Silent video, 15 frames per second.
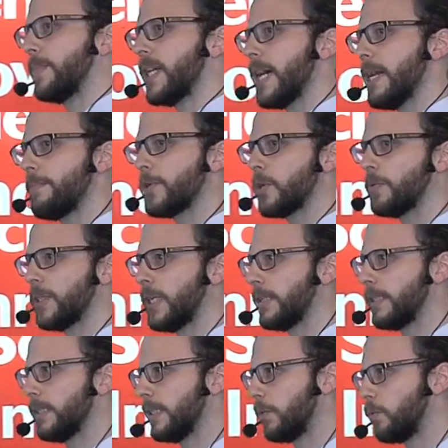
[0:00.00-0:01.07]
types of
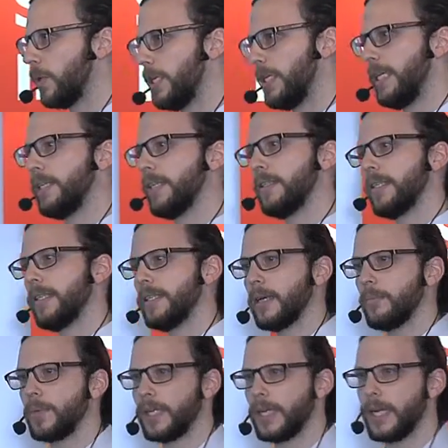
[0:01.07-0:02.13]
sensing that we need in these
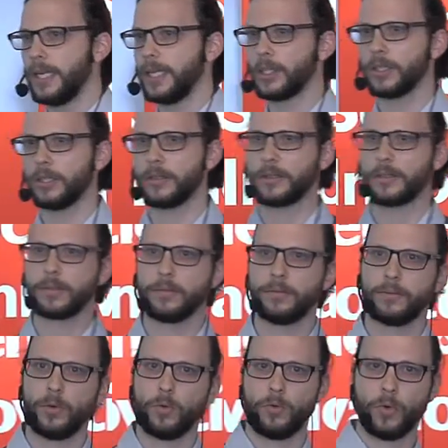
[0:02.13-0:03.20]
applications
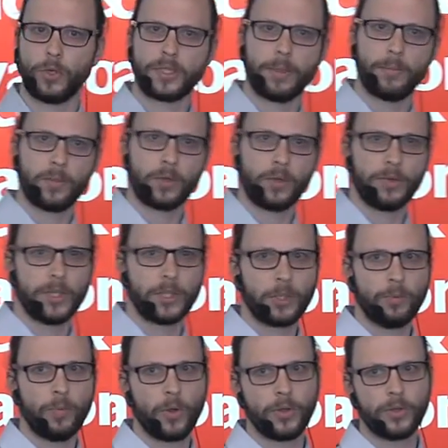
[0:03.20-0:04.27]
for example,
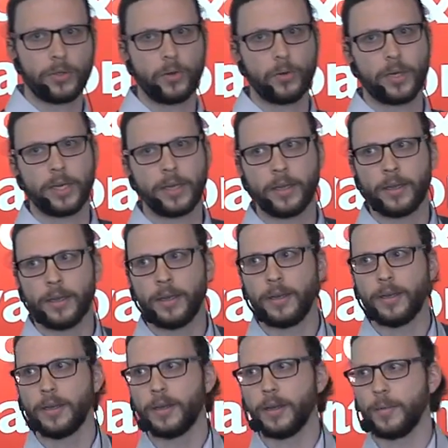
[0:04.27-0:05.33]
condition monitoring,
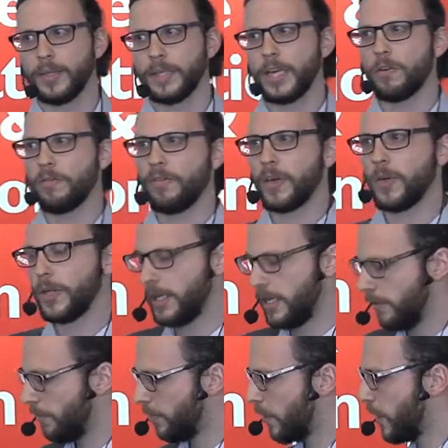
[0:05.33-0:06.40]
I mean, there are very
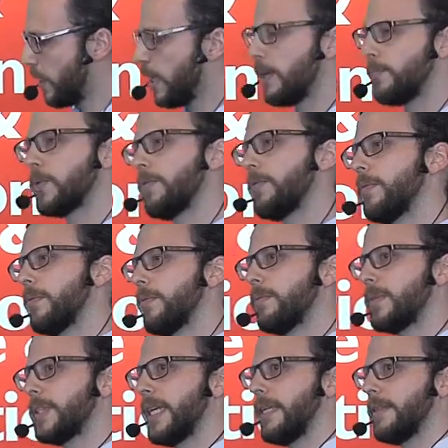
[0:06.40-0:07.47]
different types of
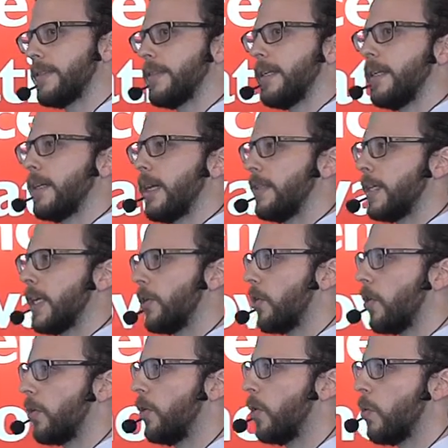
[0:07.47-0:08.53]
sensing, and they're
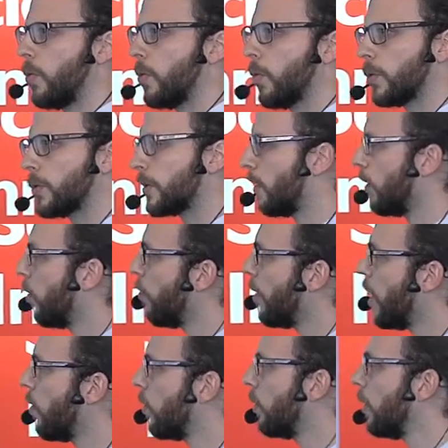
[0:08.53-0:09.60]
not low-cost and
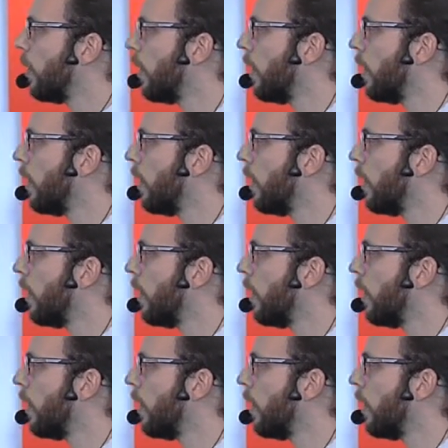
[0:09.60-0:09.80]
low-power.